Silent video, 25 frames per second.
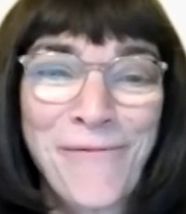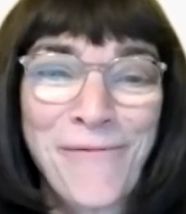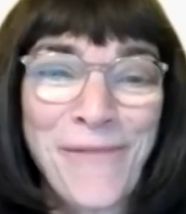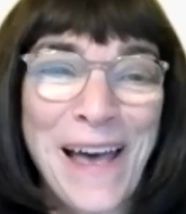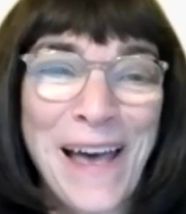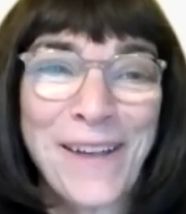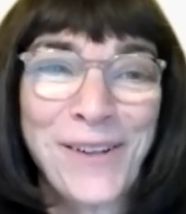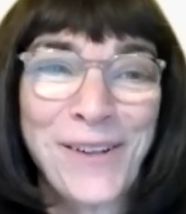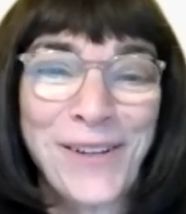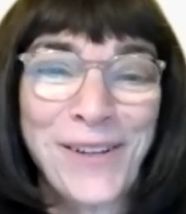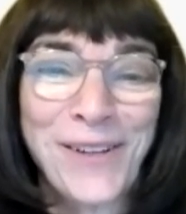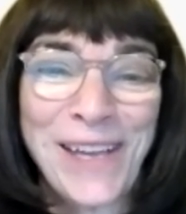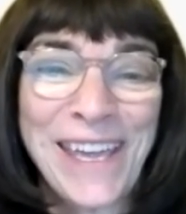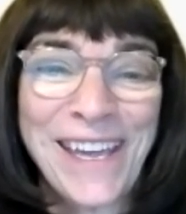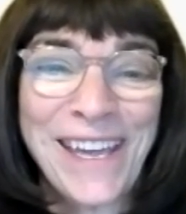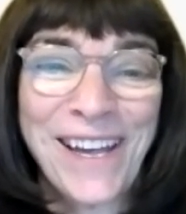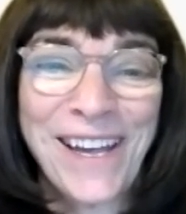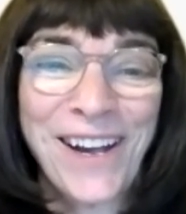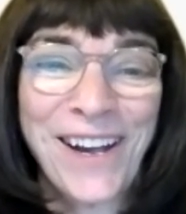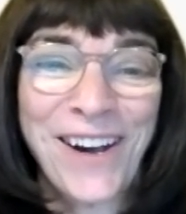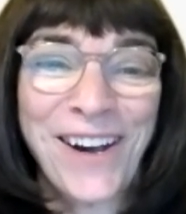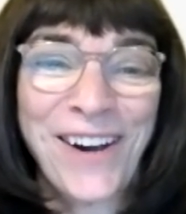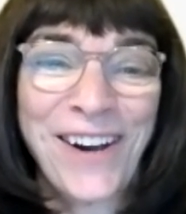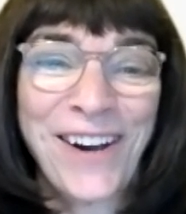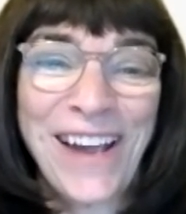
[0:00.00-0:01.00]
vital
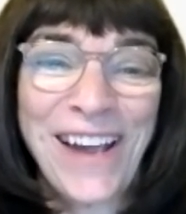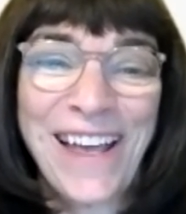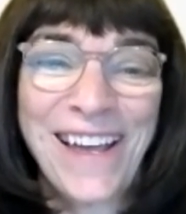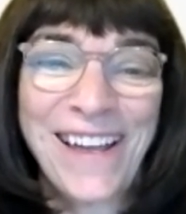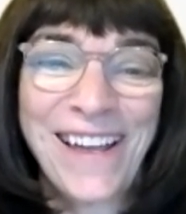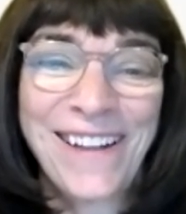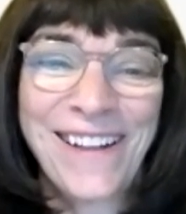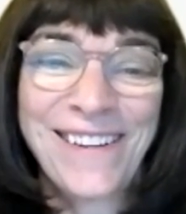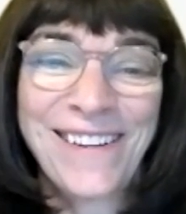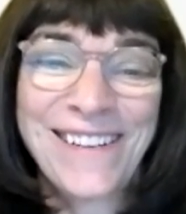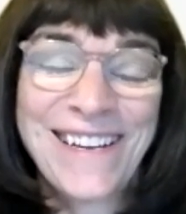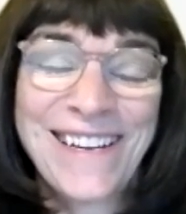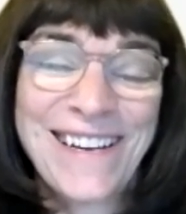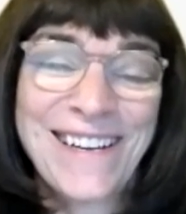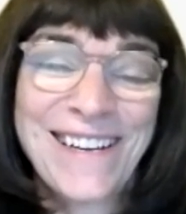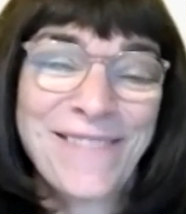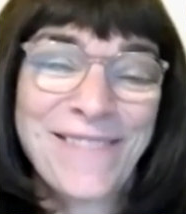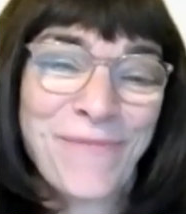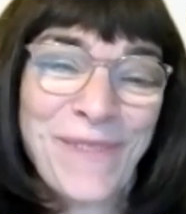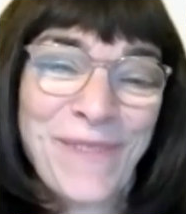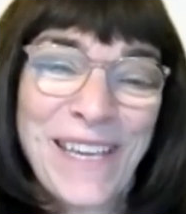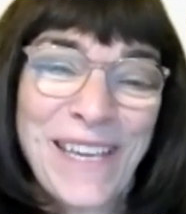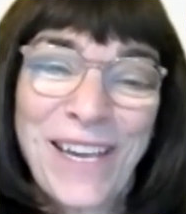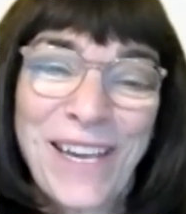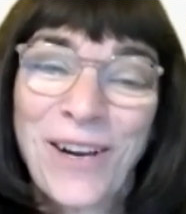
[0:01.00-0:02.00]
care and
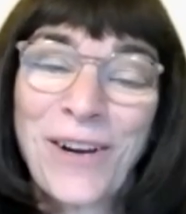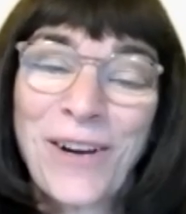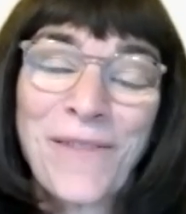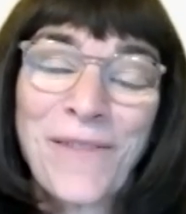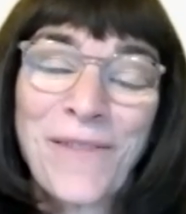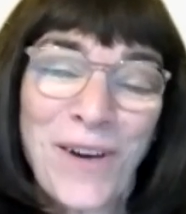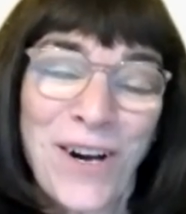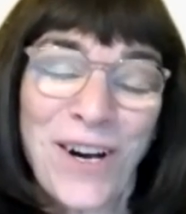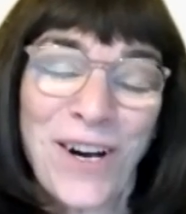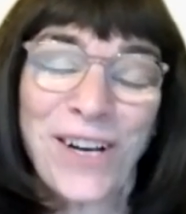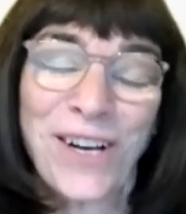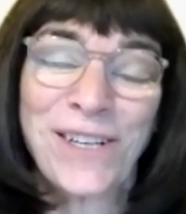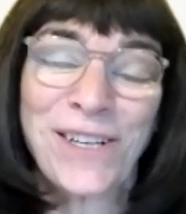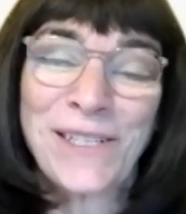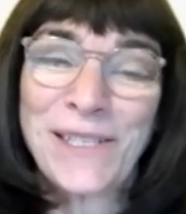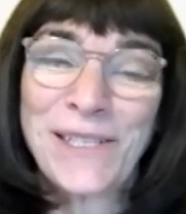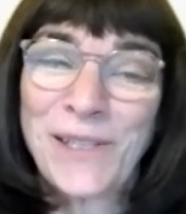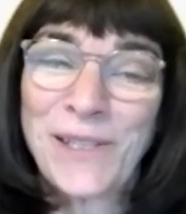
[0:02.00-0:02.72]
care of the heart.